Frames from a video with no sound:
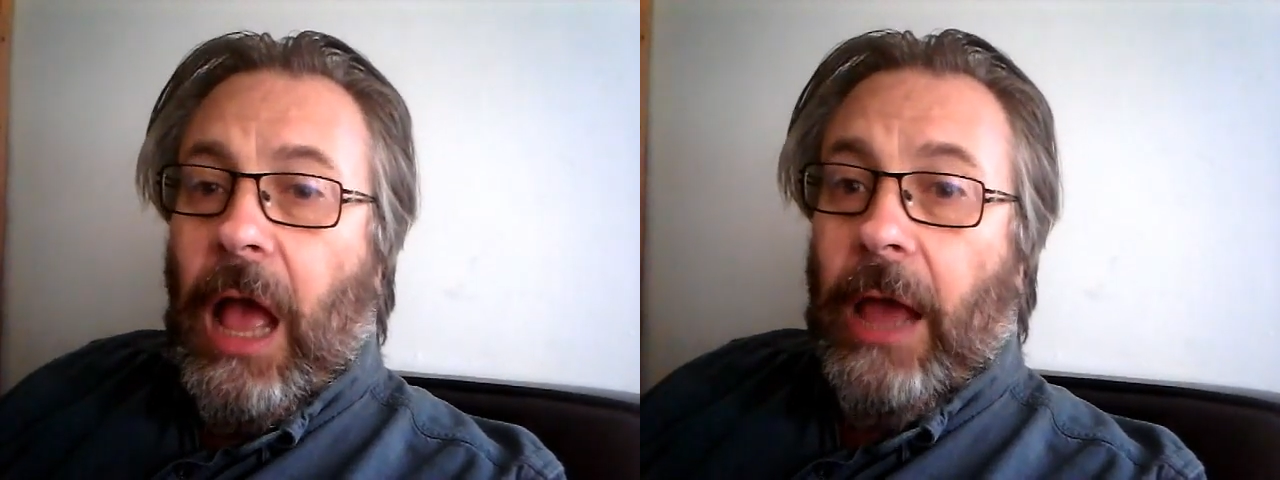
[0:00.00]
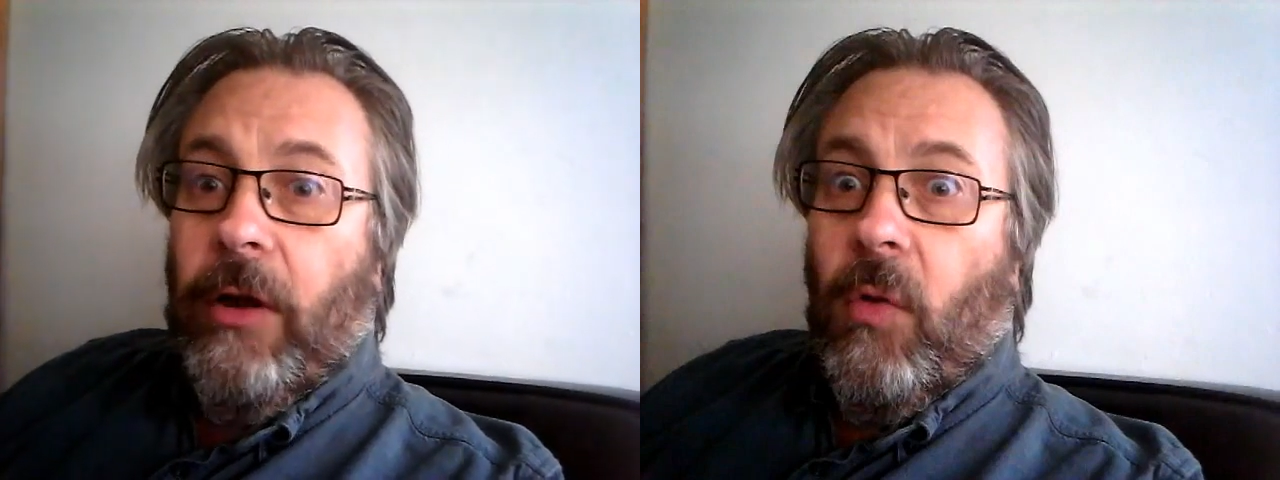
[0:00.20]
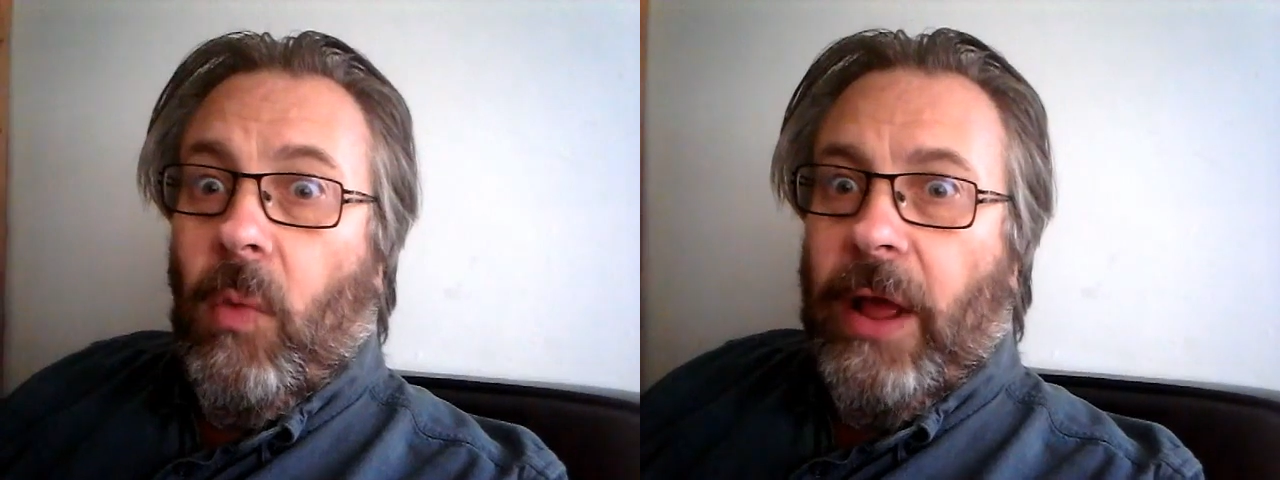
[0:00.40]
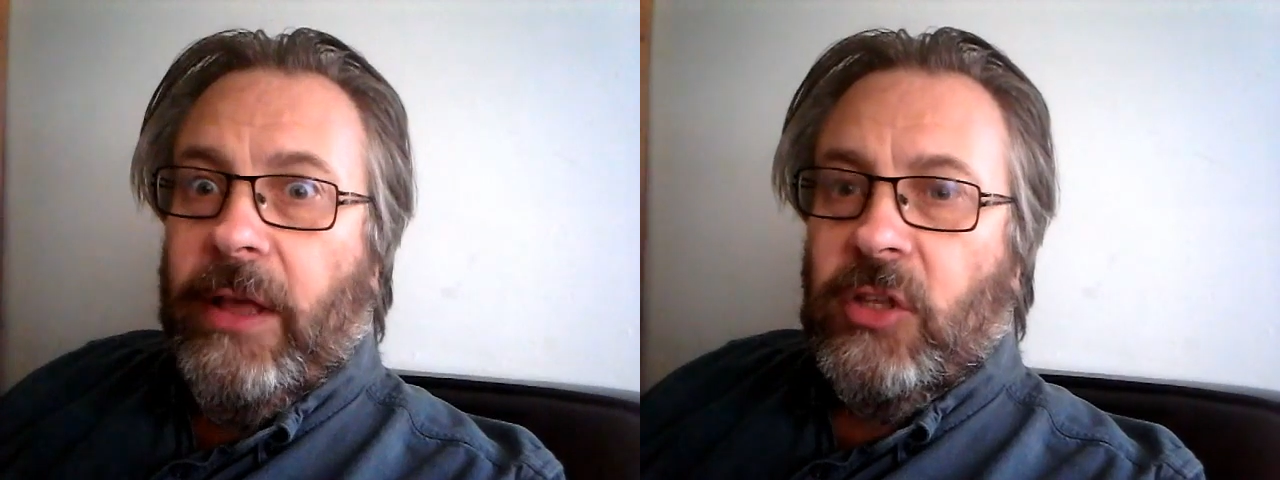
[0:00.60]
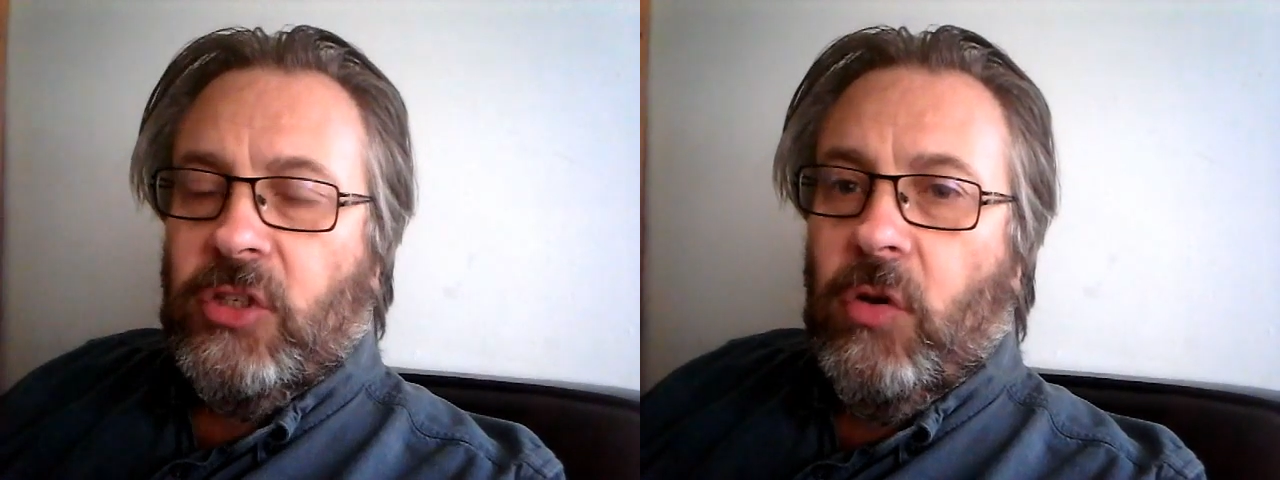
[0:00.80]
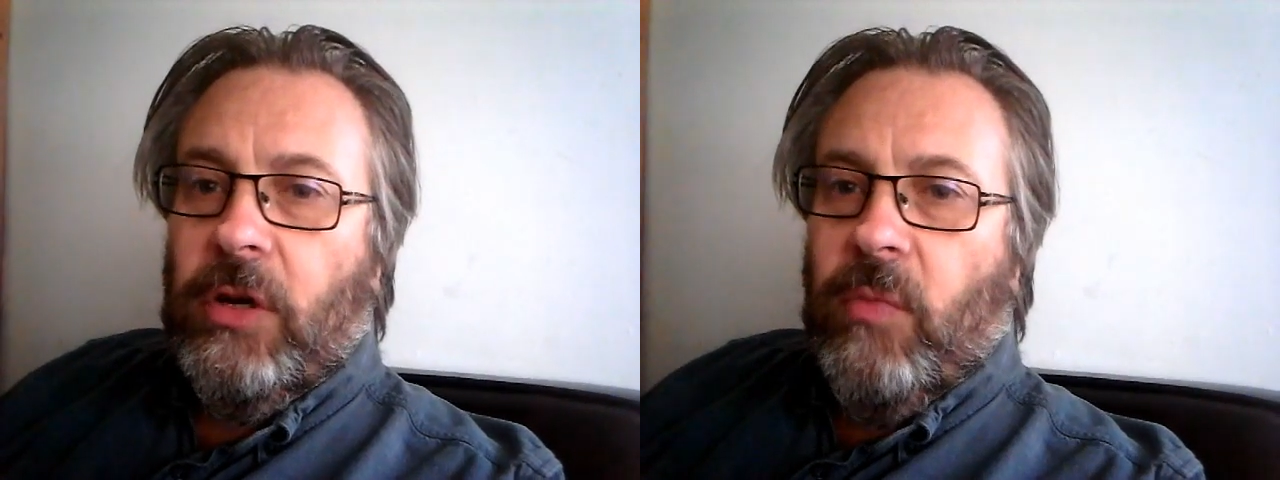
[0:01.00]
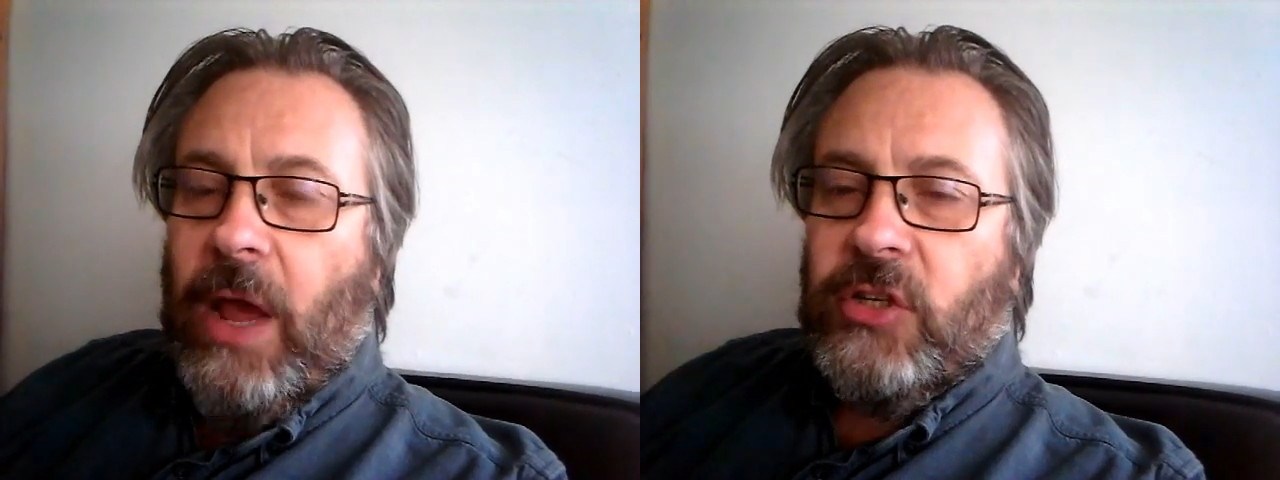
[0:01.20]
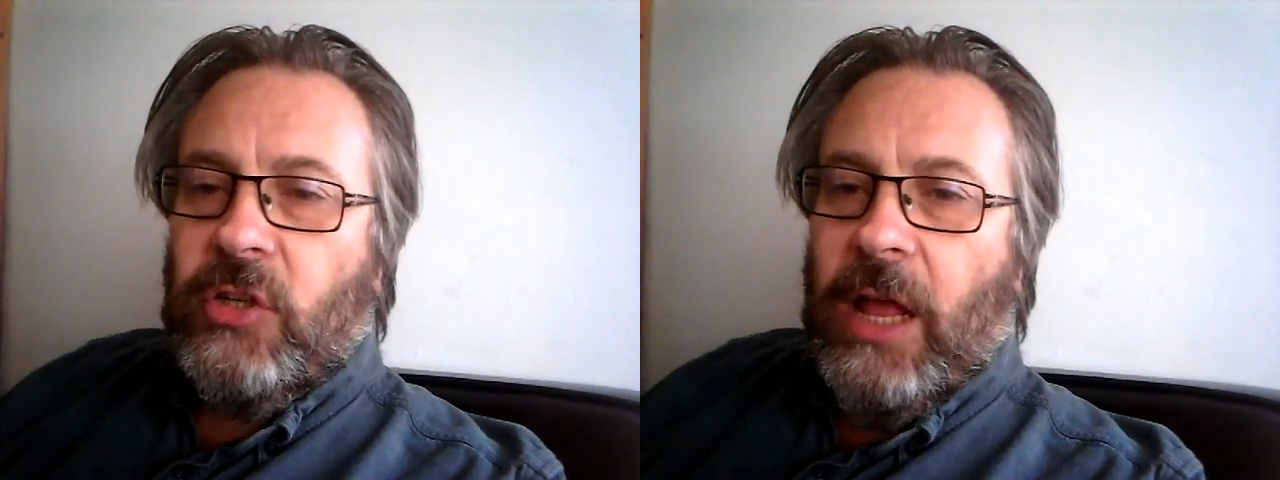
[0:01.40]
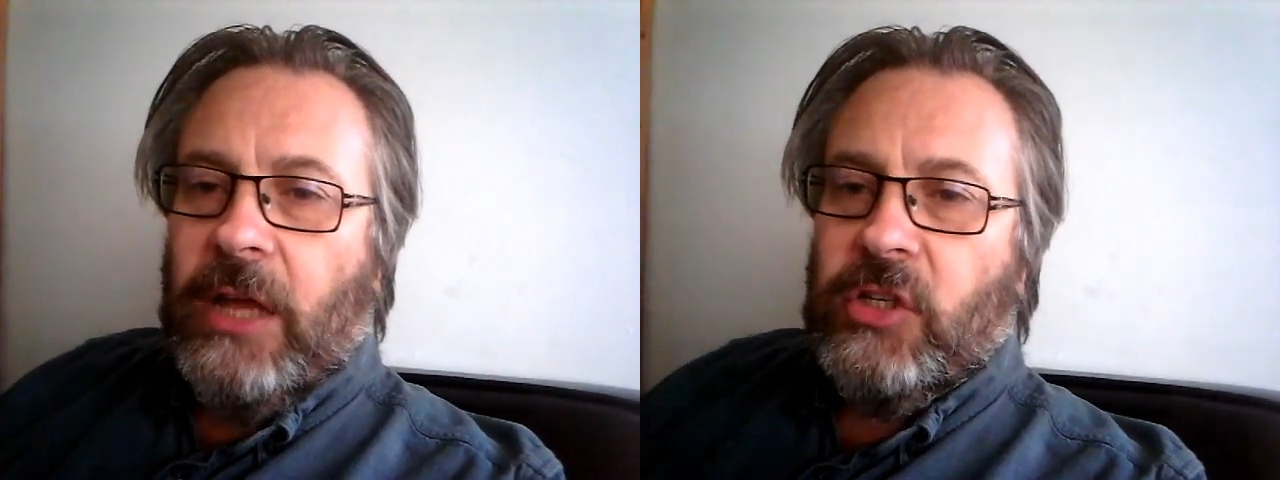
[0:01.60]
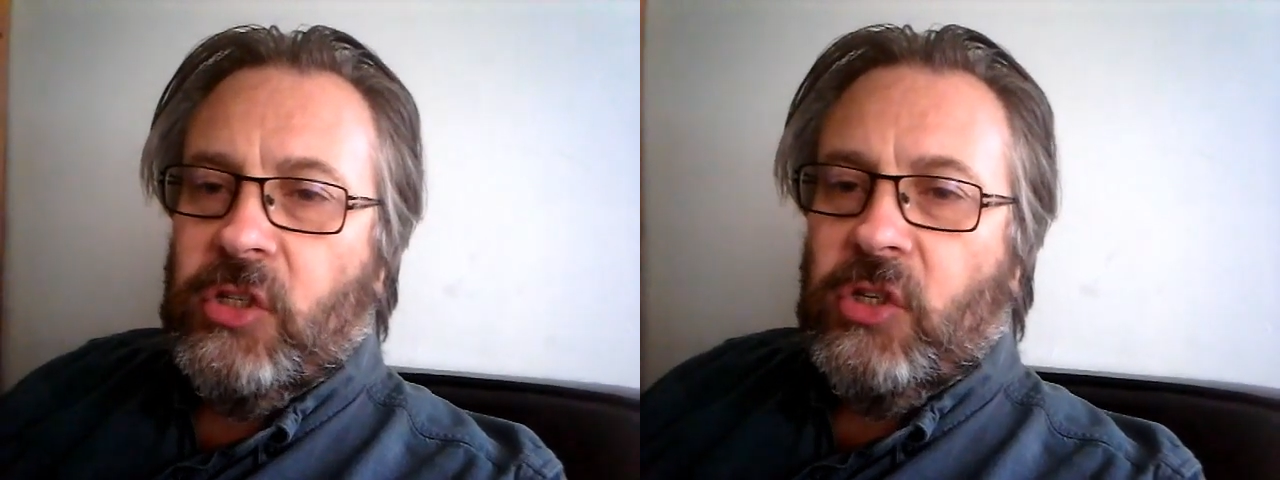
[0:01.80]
I don't know why. They're totally irrational actions.